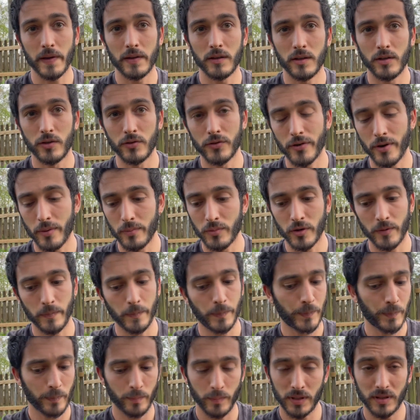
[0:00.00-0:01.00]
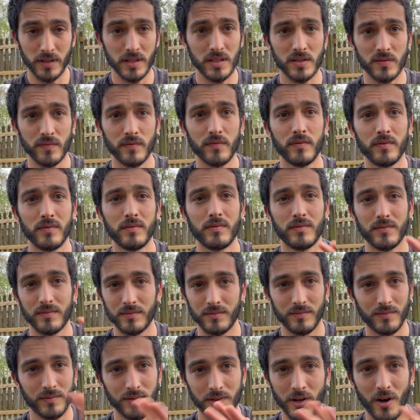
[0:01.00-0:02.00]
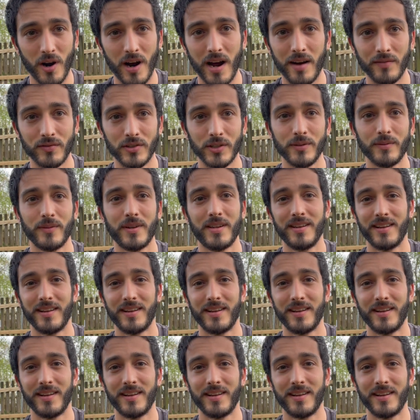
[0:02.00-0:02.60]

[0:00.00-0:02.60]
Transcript: in the description. But this, you don't have to.